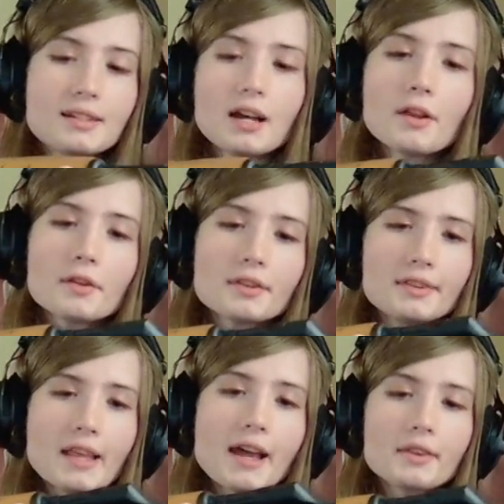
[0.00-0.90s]
Other
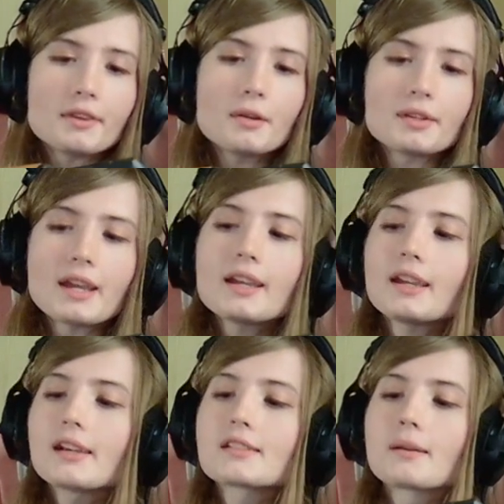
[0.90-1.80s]
than that, though, the AK
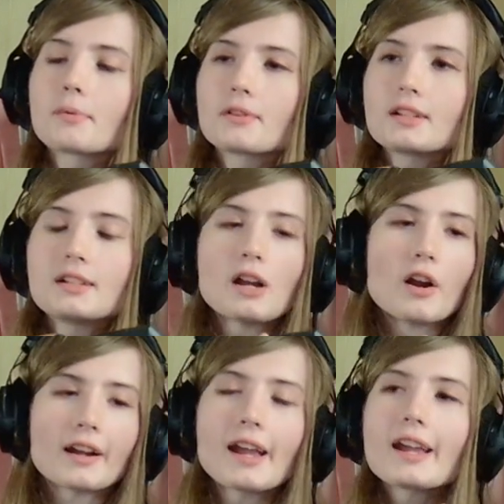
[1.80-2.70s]
is a pretty
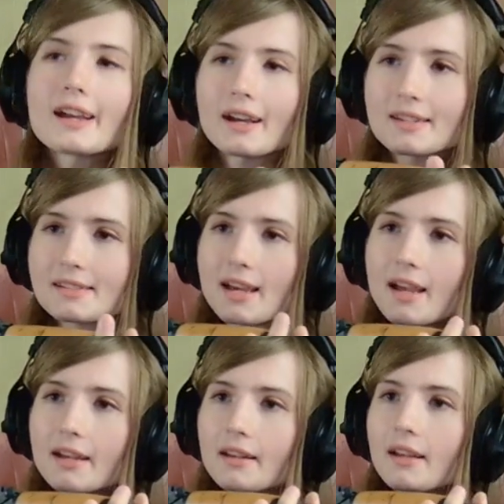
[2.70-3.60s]
archaic
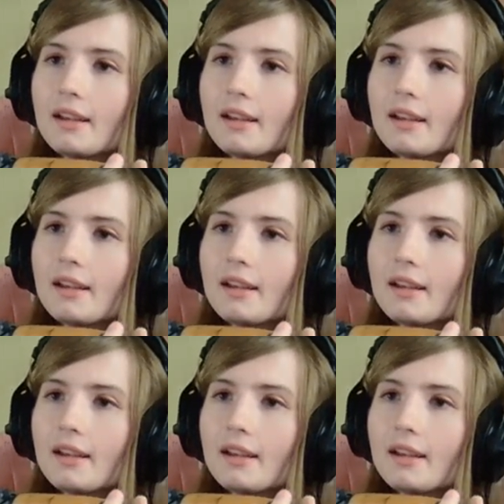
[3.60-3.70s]
design.